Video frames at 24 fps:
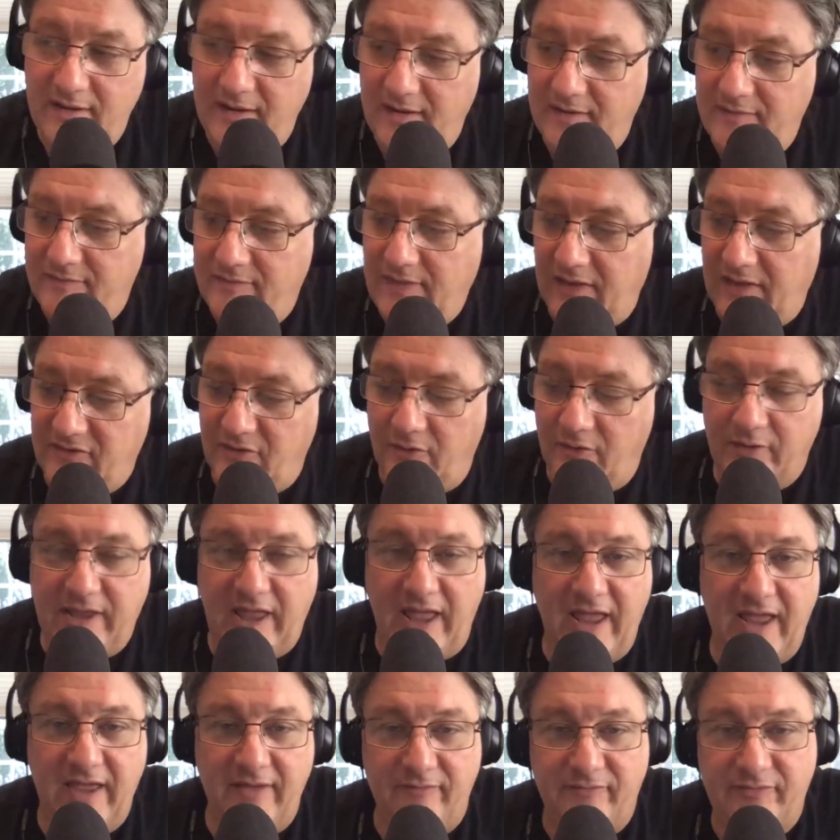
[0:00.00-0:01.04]
that's
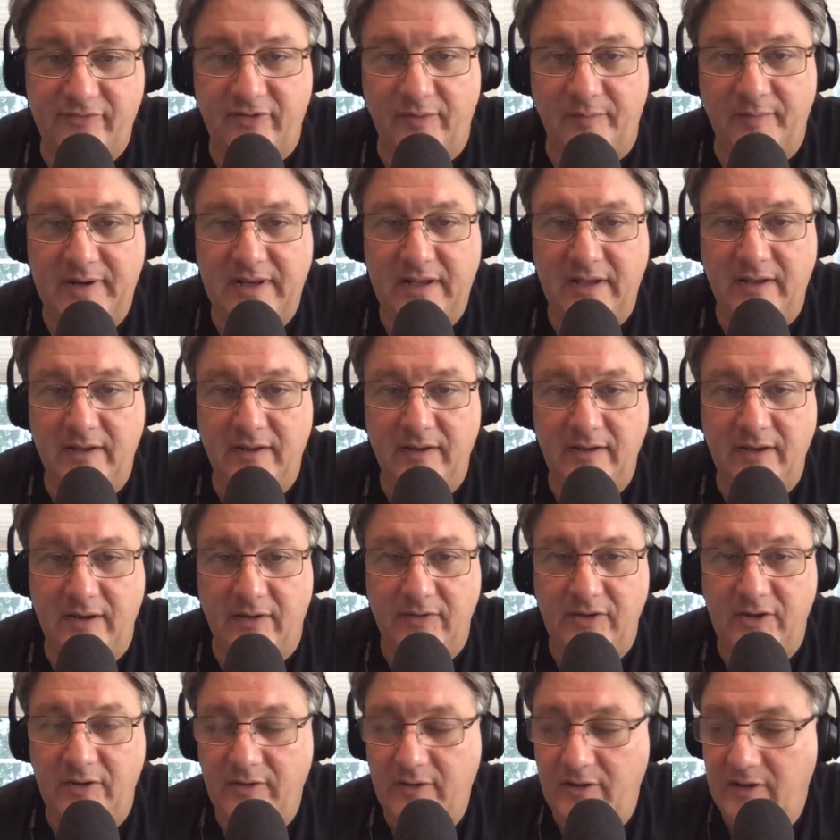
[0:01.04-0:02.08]
okay if somebody,
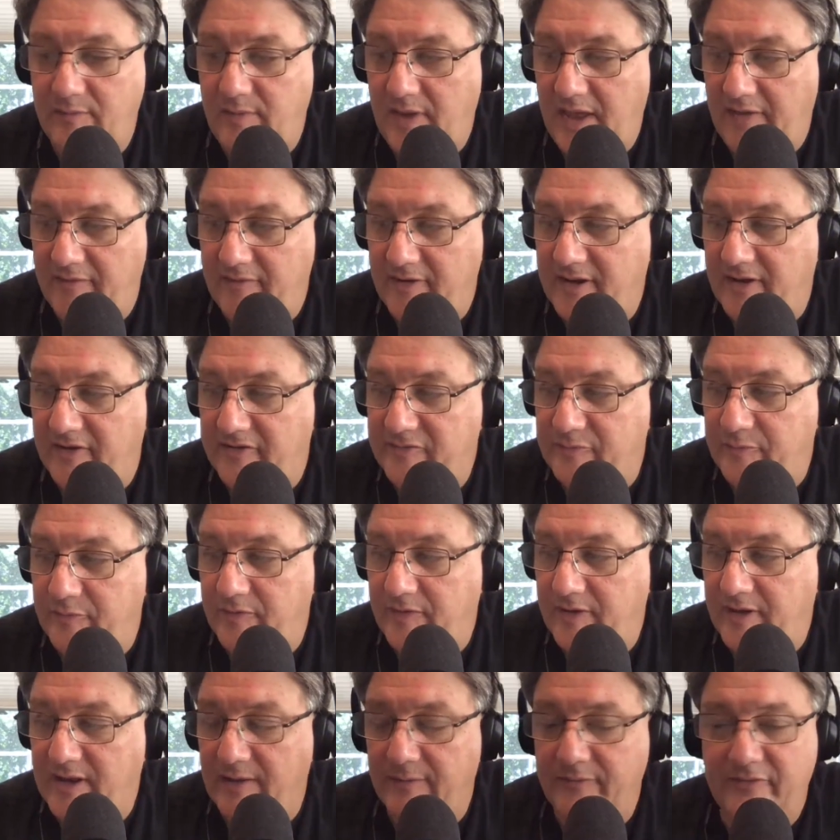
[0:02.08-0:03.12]
you may have a customer
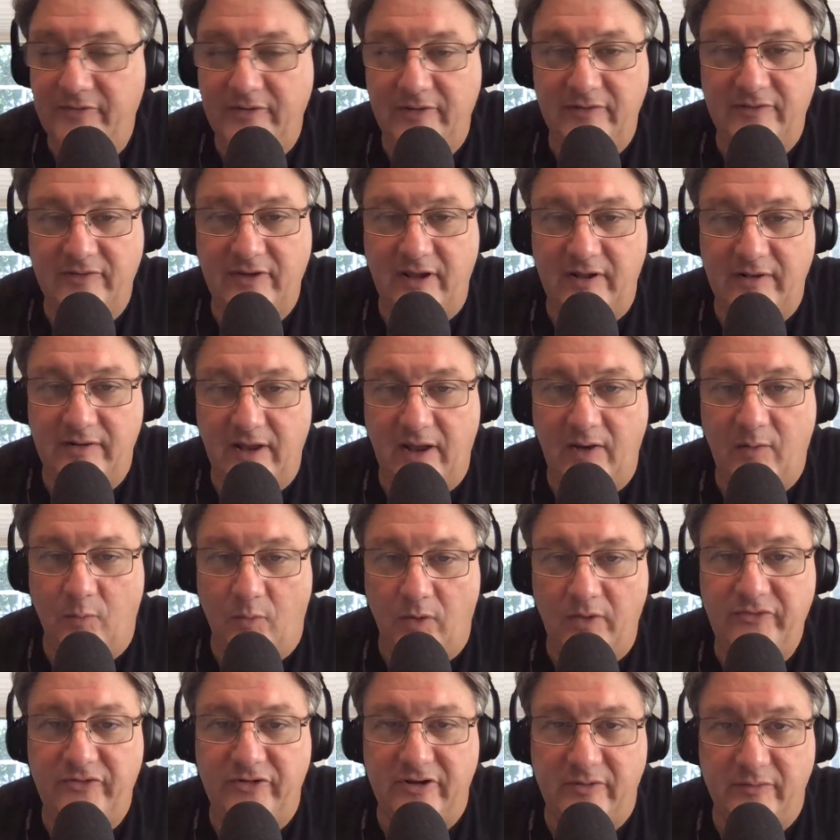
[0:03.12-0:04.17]
that comes to you and say, I
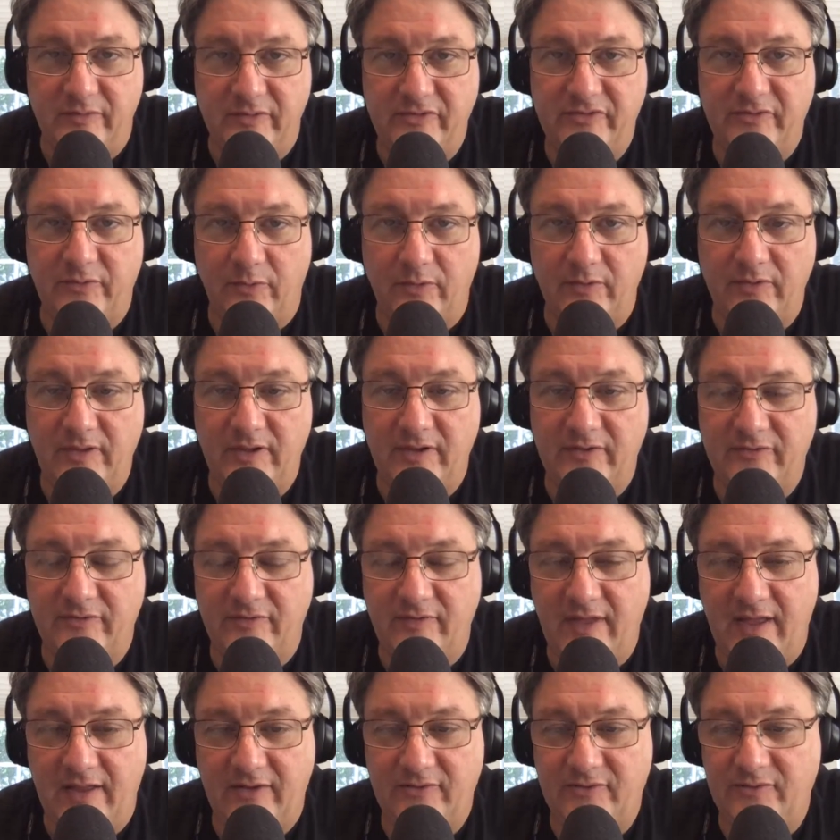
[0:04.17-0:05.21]
want you to restore this,
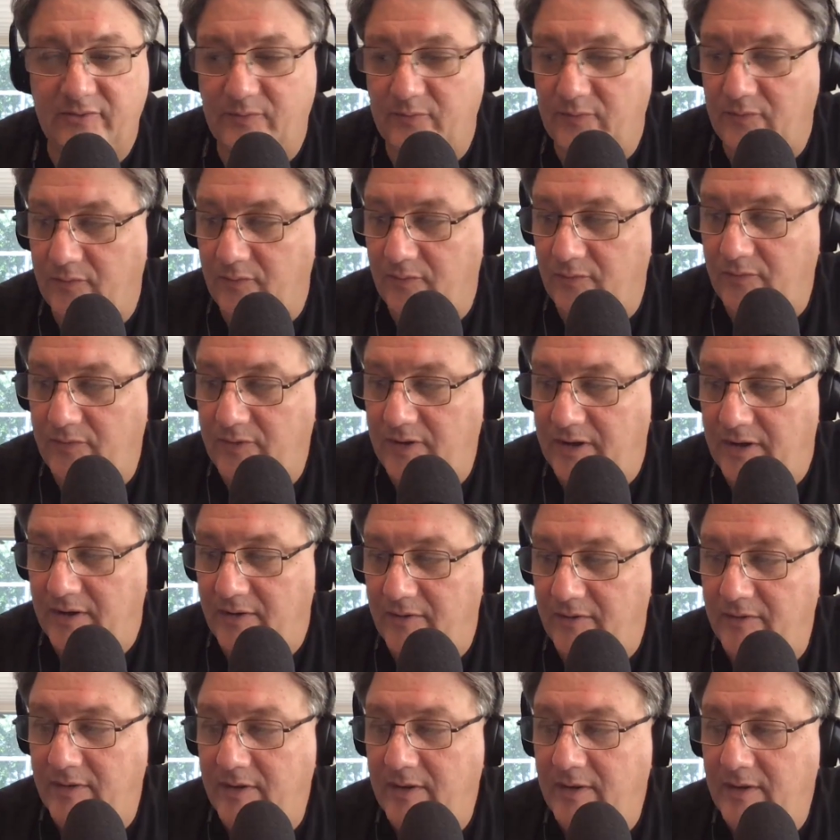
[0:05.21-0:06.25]
and that's
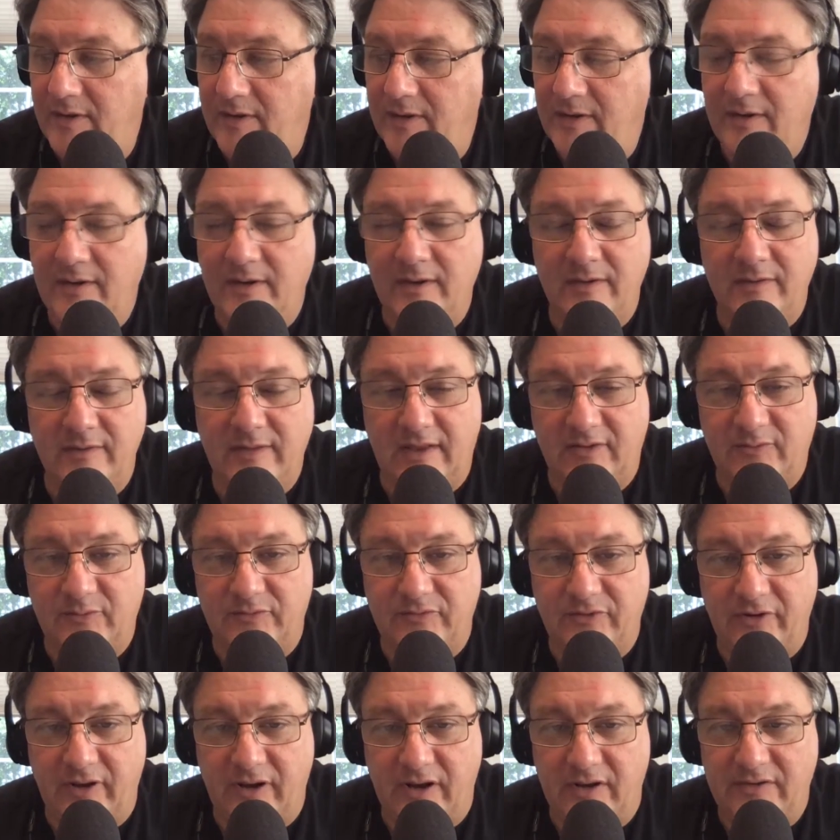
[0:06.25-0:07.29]

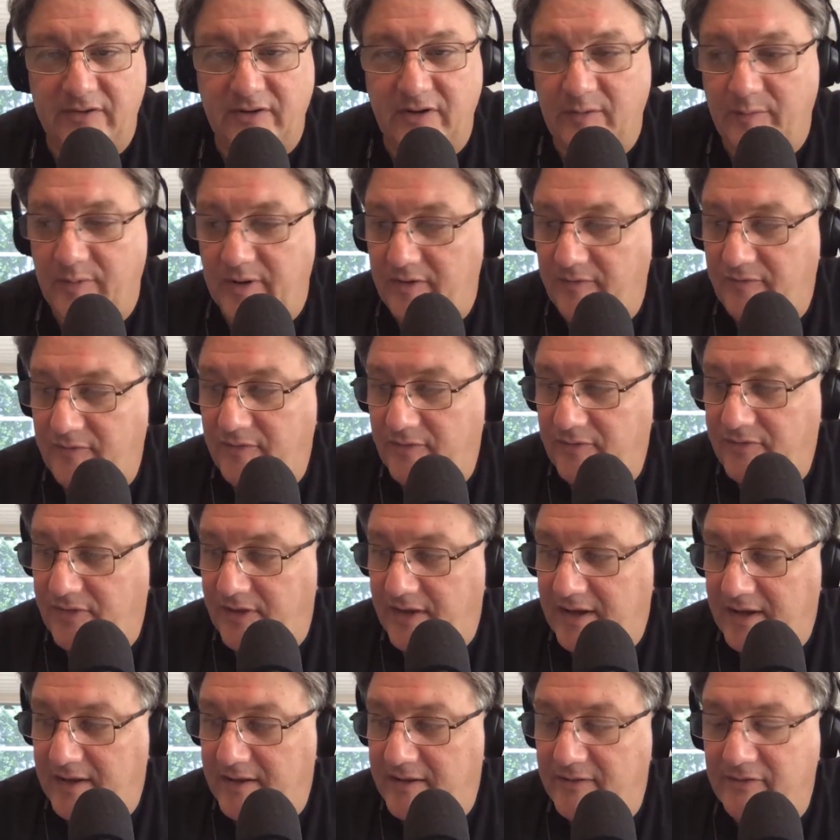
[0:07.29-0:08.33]
what you're going to do. But if your
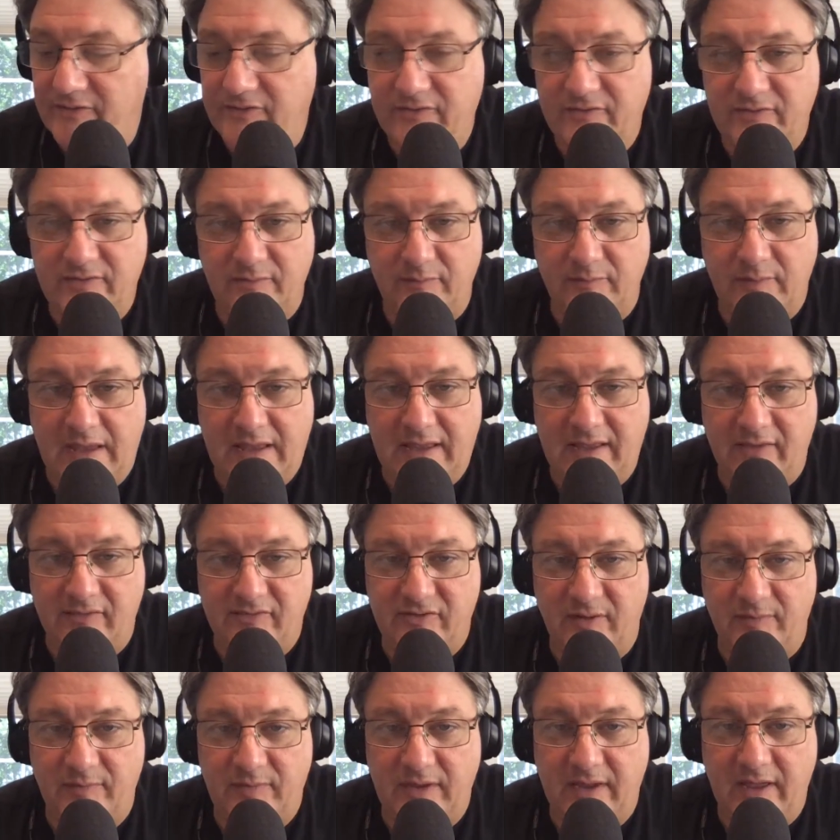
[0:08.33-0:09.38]
thing is making
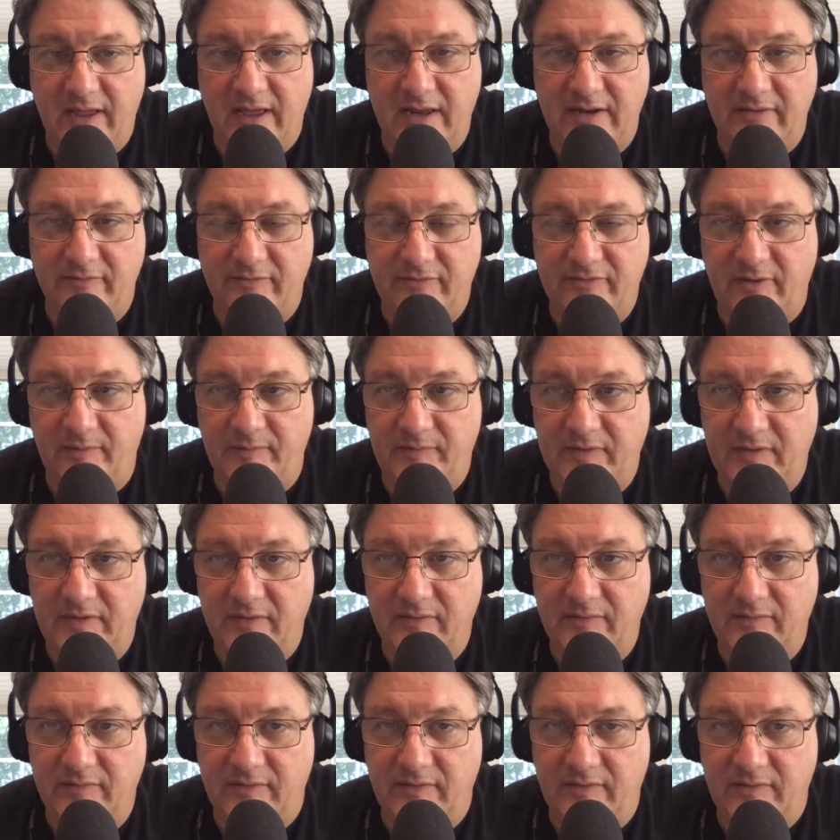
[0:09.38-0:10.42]
something out of
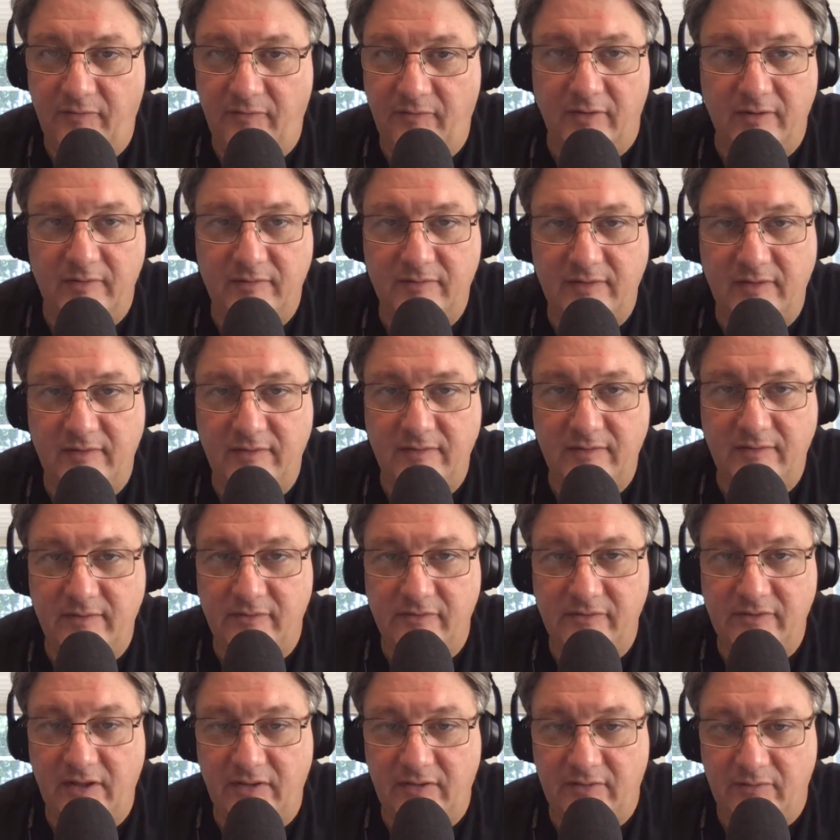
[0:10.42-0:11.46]
something different, then
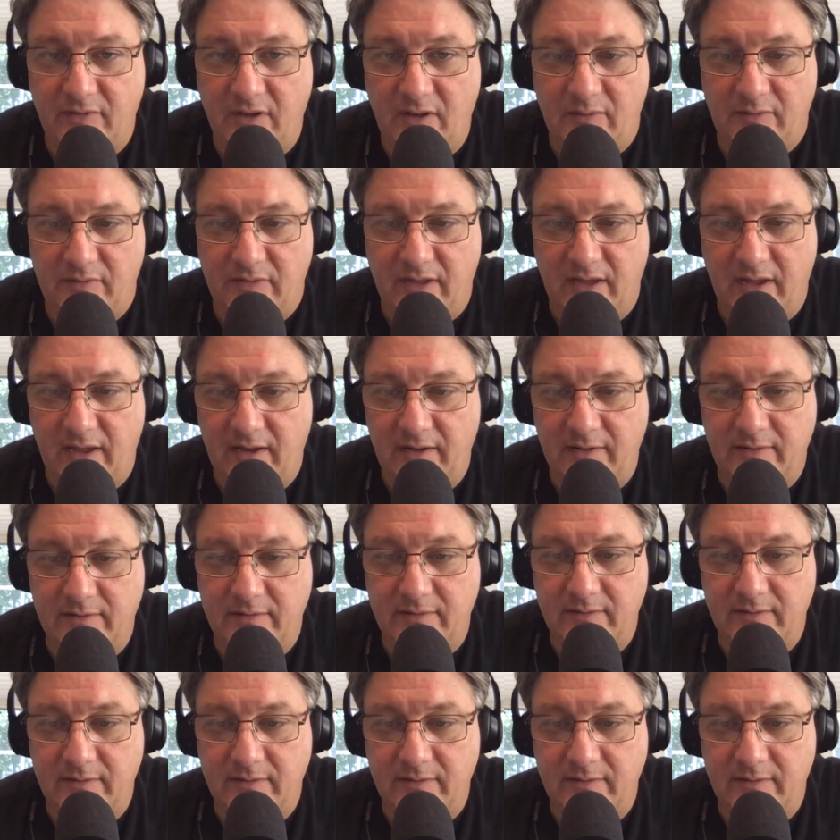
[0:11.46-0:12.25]
there's nothing wrong with that.